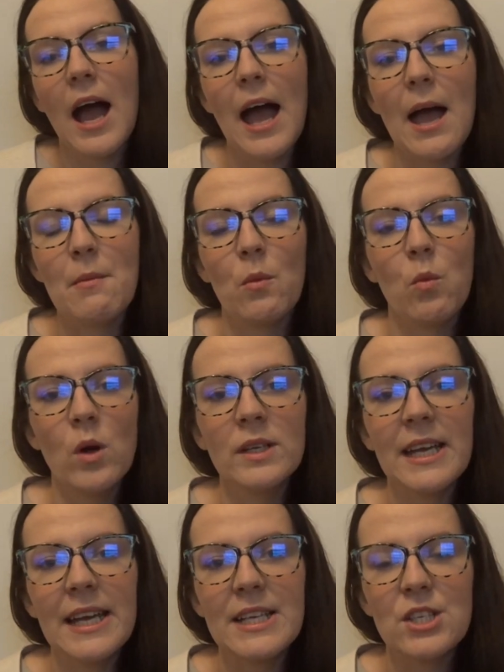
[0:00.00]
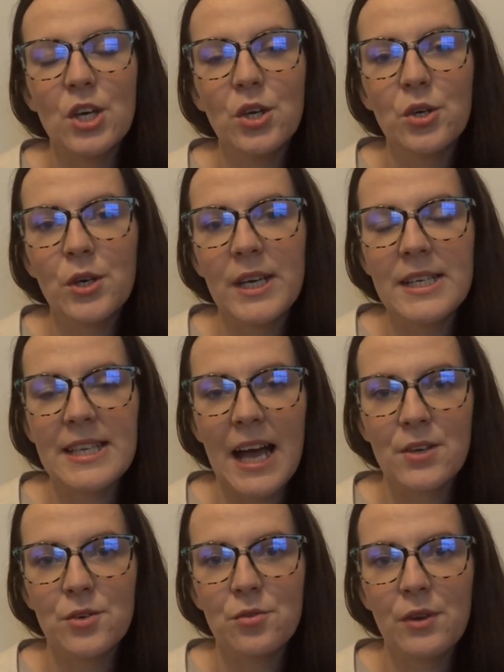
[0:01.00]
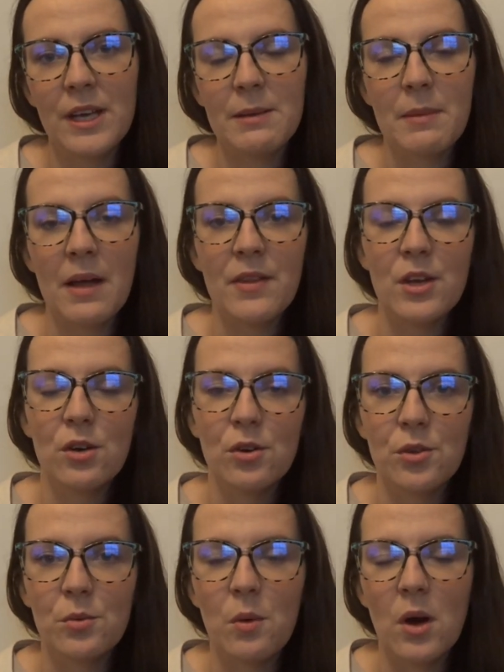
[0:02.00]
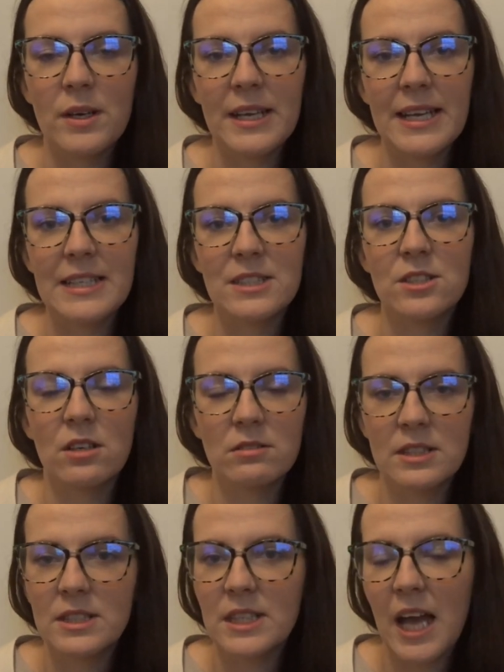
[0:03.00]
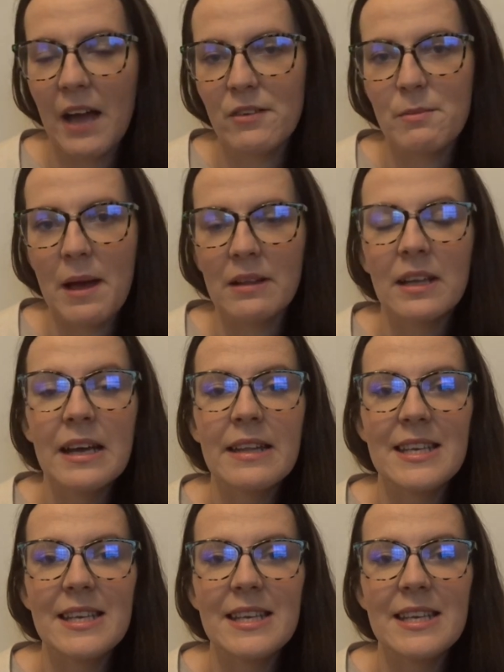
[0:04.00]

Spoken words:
One is cookies and cream and the other one is salted caramel.